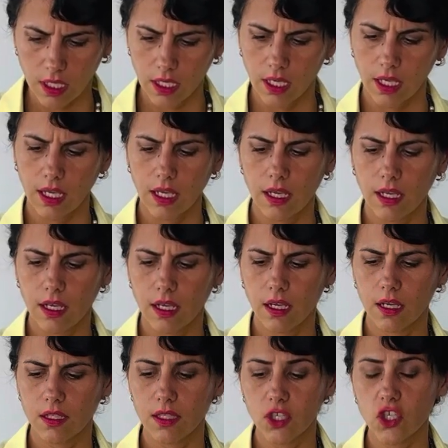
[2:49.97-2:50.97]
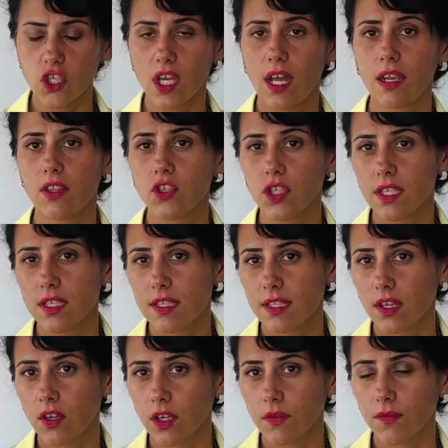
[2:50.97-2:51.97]
uh, the challenge is the
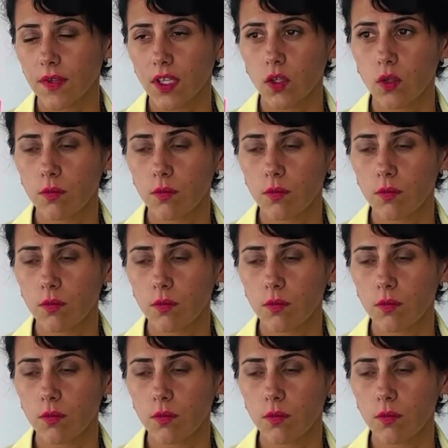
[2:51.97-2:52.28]
hierophant could